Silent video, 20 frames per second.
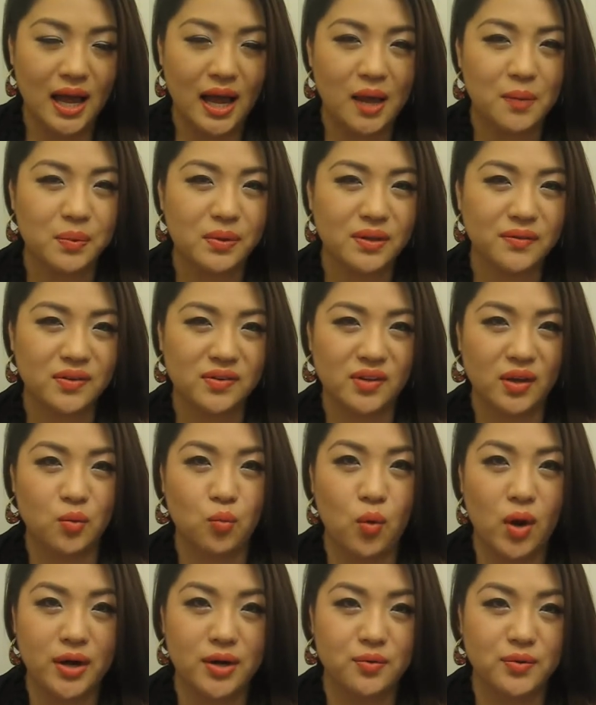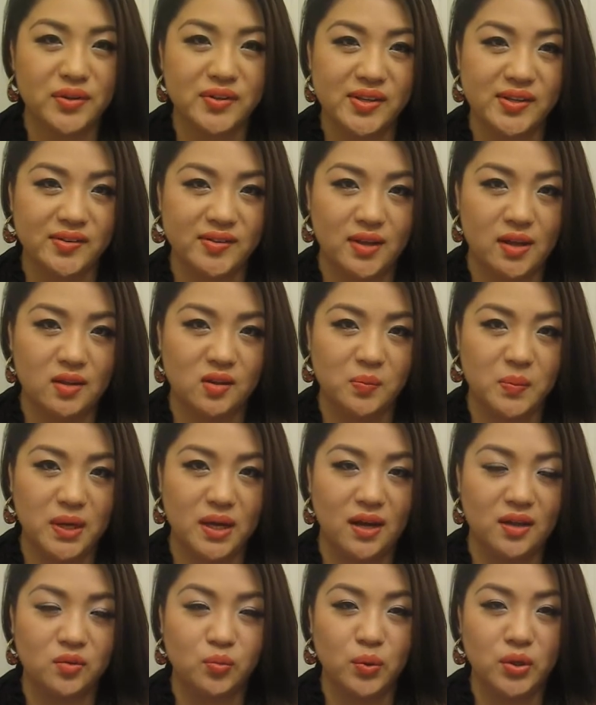I believe it's like water resistance
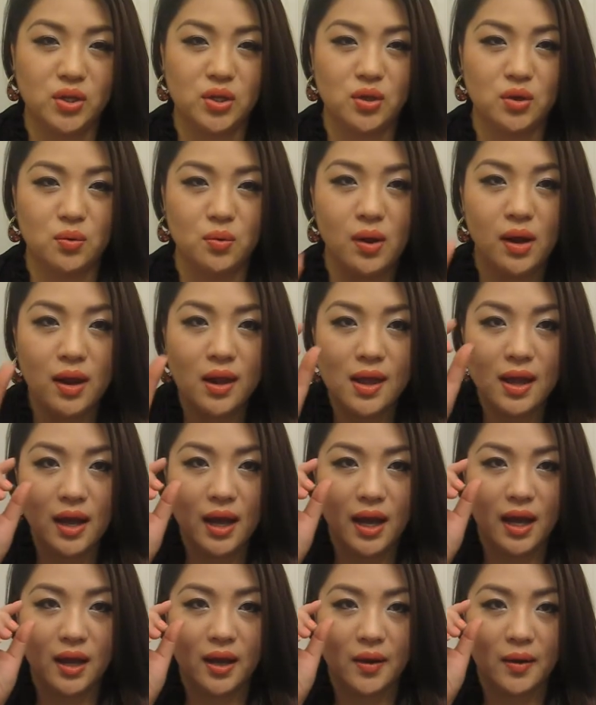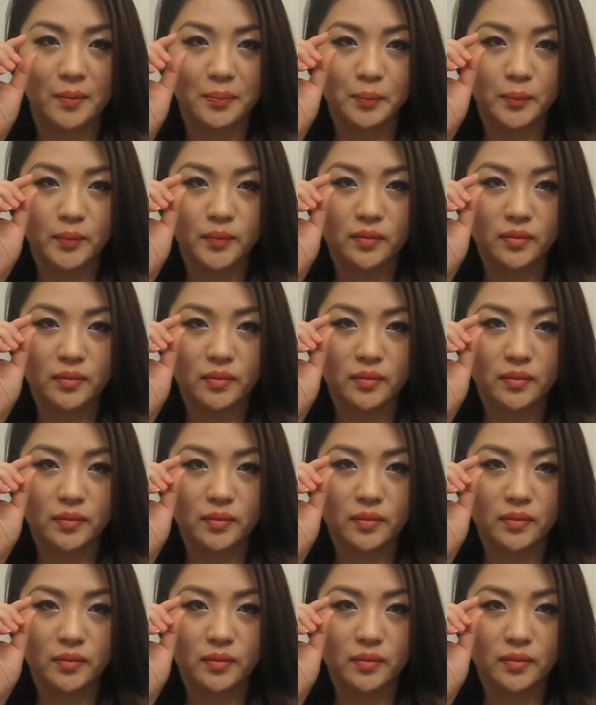because when you um,